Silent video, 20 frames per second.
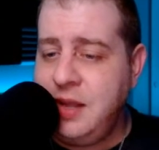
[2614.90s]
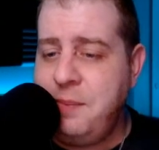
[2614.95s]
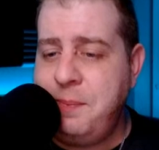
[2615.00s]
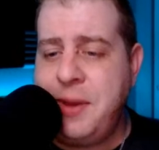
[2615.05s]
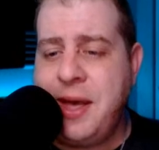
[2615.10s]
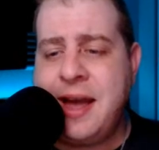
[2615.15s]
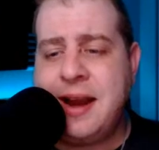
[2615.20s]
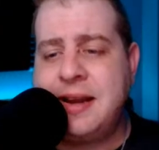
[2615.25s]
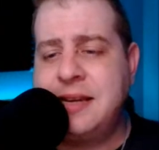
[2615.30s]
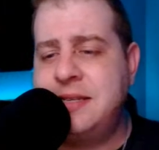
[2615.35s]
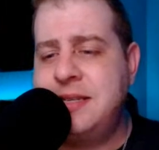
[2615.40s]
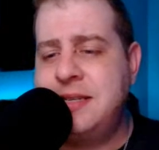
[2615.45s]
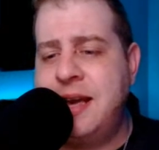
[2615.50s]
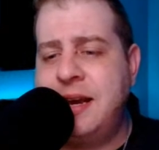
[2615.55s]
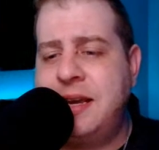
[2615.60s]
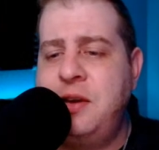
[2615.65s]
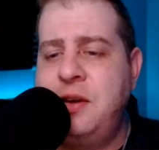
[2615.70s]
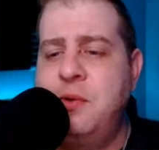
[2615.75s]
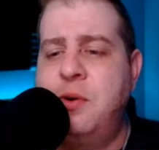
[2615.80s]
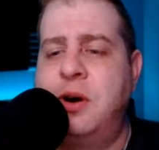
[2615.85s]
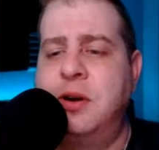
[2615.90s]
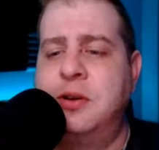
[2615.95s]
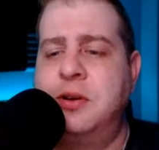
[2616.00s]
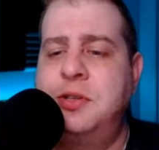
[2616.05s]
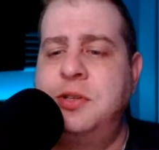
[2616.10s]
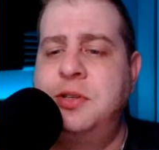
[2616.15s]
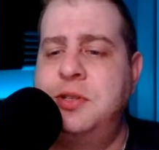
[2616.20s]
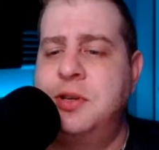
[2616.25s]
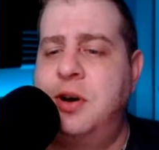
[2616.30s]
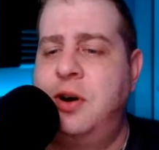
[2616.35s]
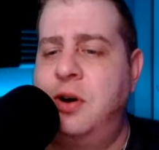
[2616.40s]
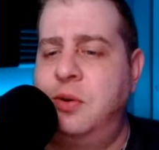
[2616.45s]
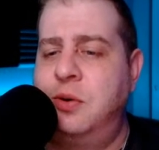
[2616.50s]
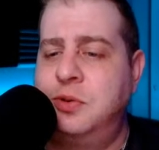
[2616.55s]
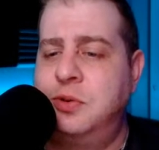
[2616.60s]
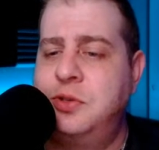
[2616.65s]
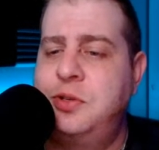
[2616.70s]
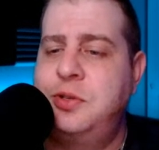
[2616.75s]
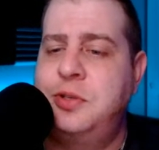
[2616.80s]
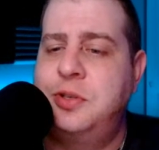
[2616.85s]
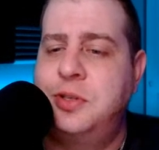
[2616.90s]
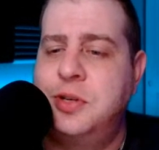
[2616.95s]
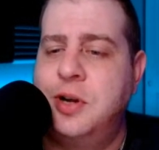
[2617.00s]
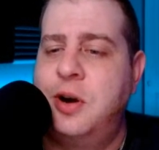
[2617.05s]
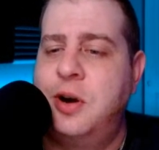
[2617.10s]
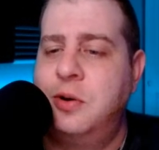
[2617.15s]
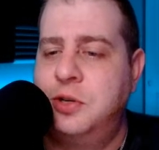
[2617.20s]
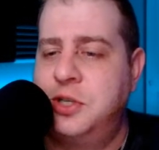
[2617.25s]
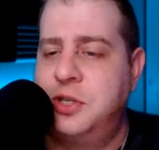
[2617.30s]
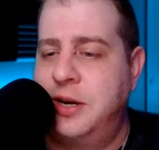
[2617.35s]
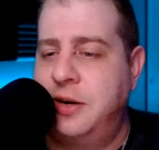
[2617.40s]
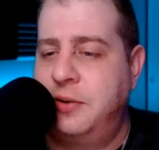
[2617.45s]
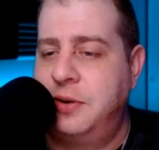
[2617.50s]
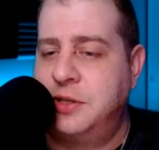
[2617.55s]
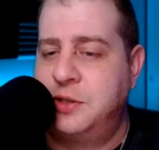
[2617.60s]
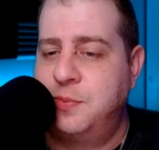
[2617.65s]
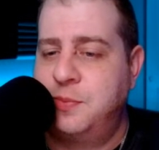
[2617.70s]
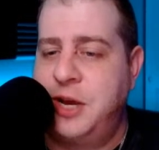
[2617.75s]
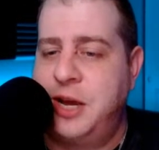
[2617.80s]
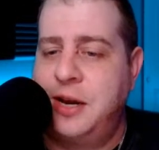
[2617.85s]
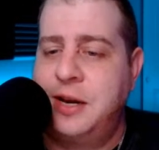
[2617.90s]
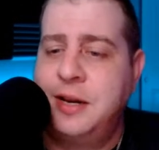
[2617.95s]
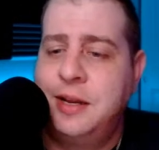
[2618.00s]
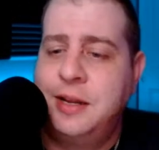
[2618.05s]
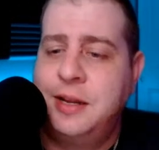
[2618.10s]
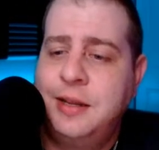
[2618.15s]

Pack Attack, you are so generous, man.